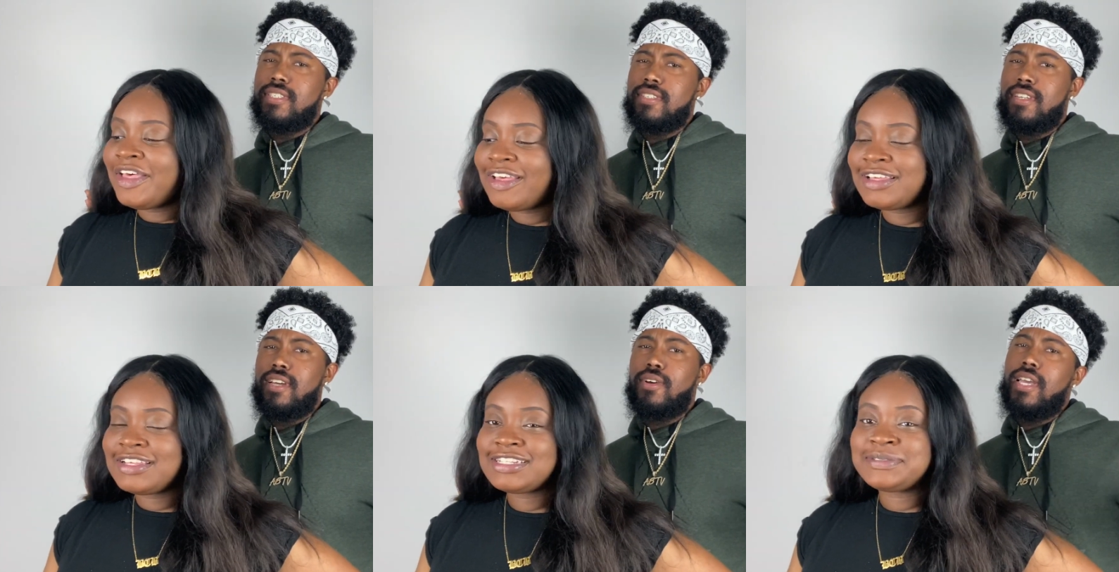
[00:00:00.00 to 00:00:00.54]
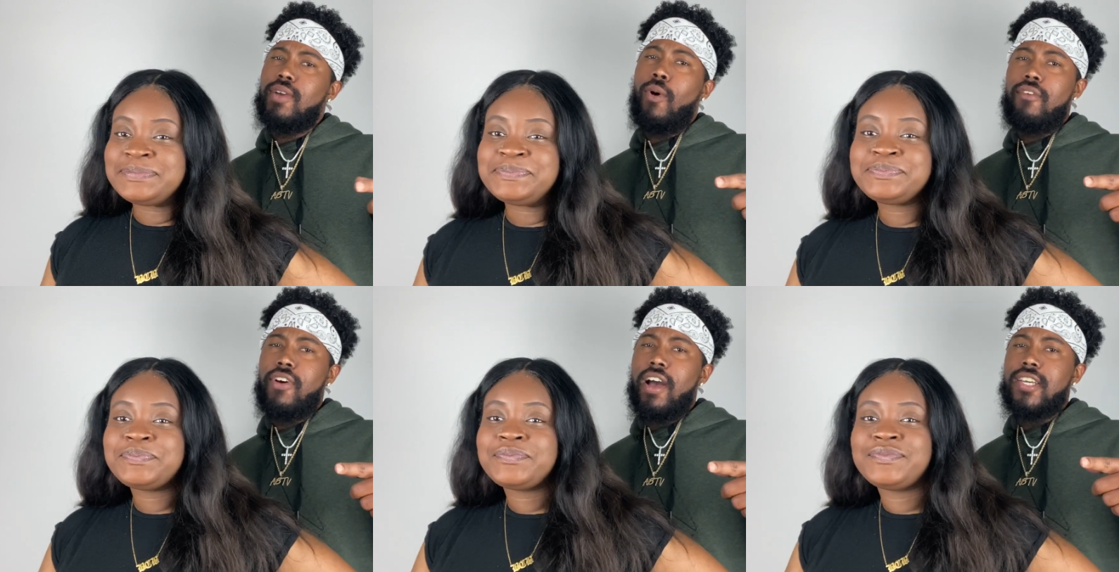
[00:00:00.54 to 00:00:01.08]
Speaker 1: So you know, um,
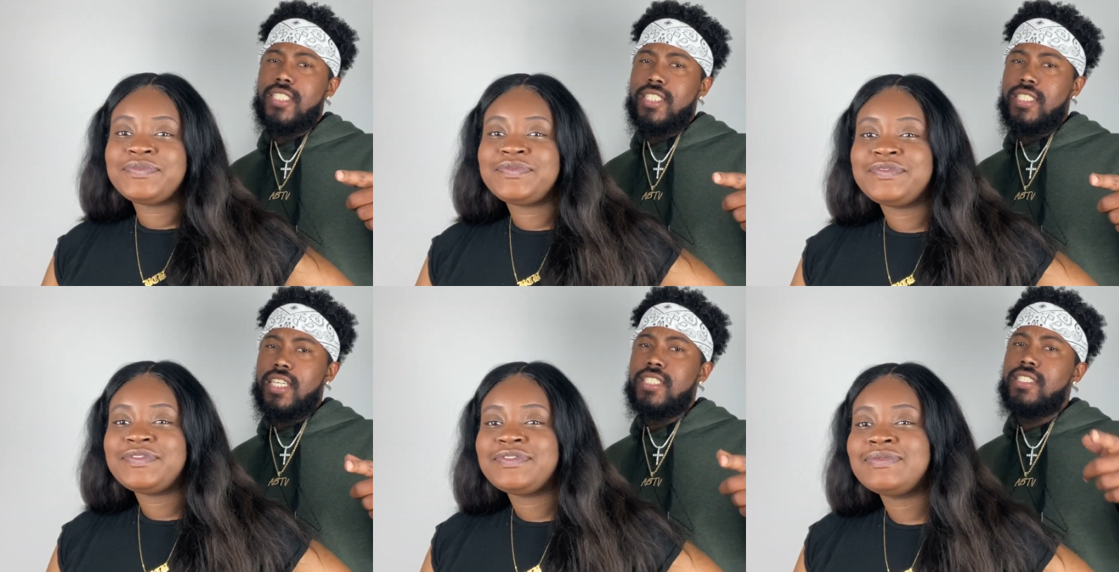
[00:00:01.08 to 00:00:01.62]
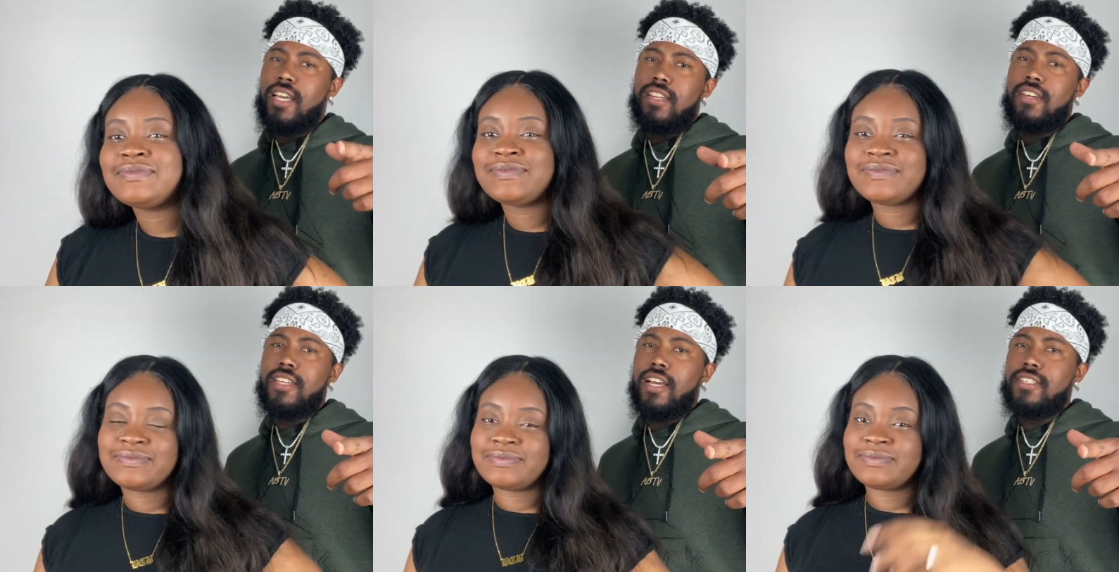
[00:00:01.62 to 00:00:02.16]
Waffle House is sexy. I
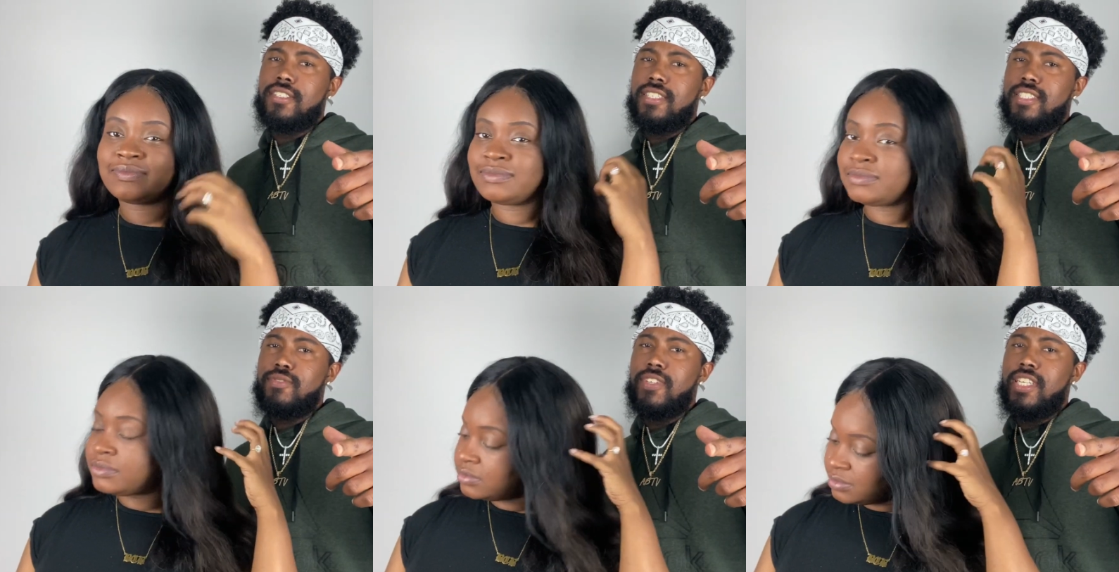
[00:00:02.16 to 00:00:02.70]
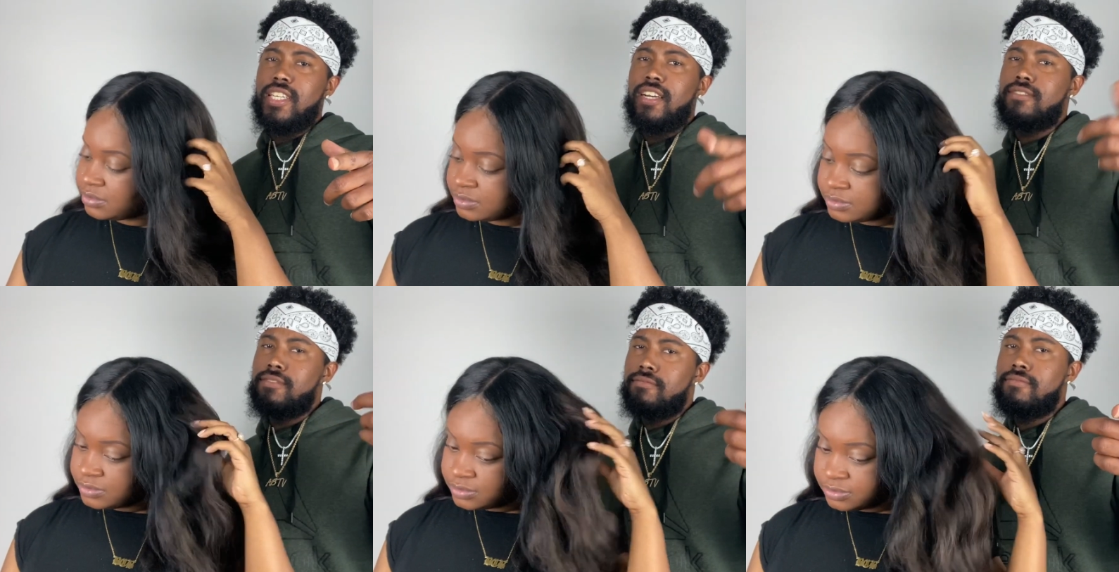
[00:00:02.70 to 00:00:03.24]
know y'all see this video.
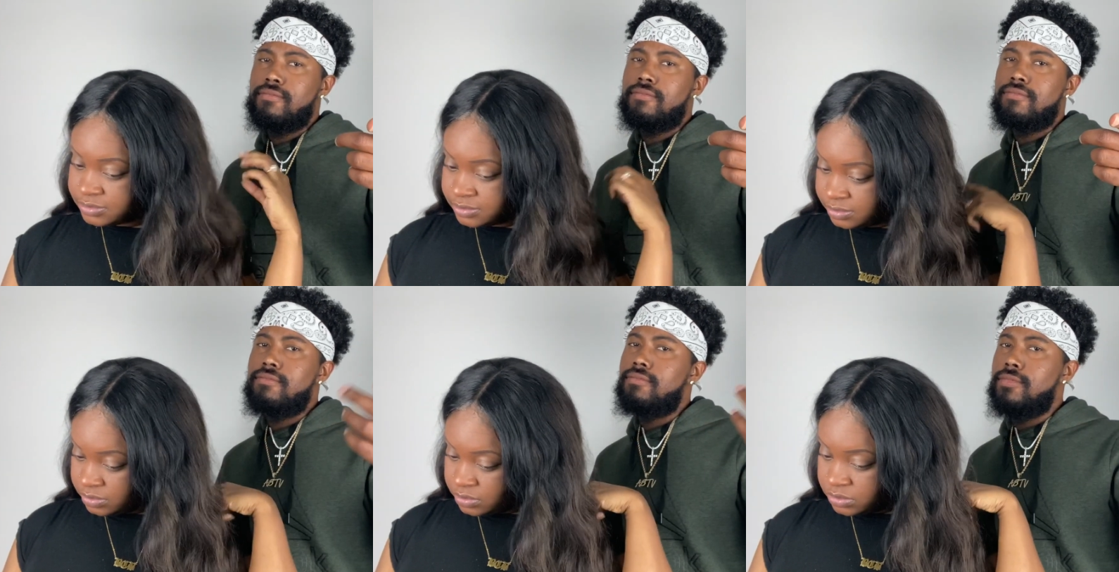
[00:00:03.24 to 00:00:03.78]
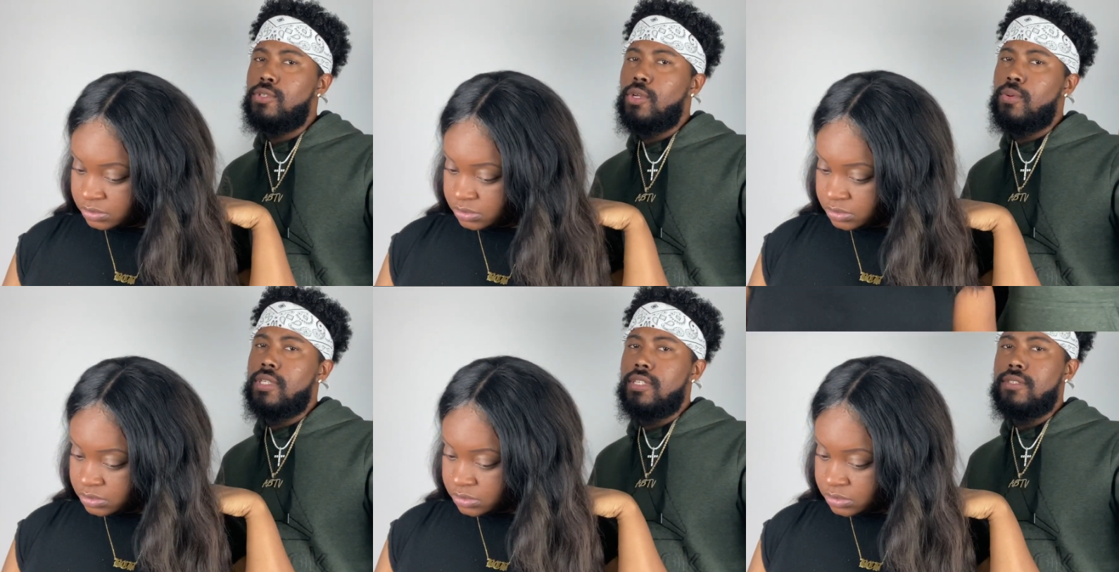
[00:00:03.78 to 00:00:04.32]
You know
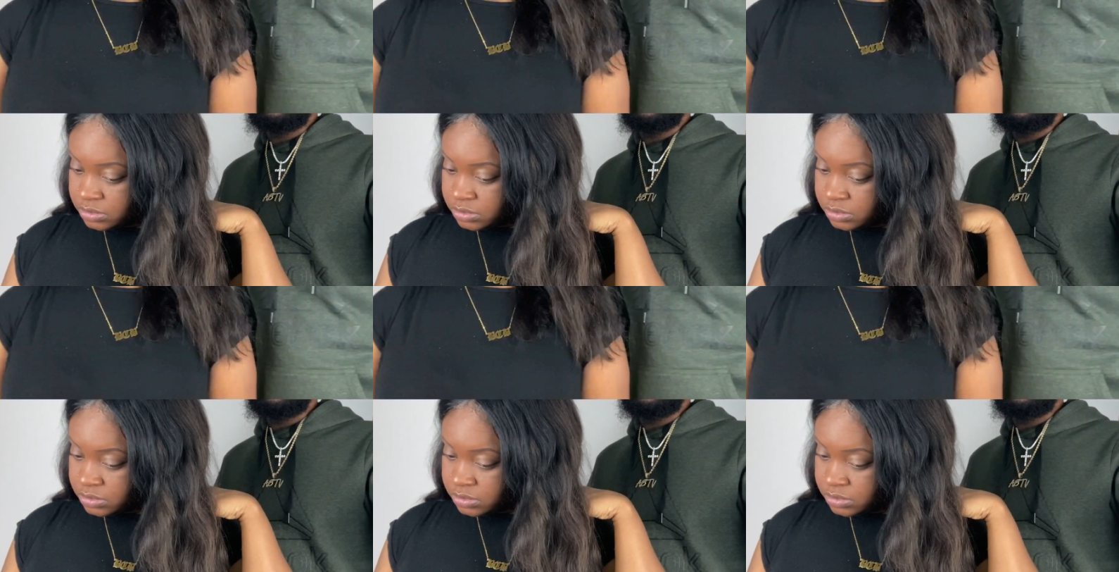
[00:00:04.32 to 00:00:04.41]
what to do.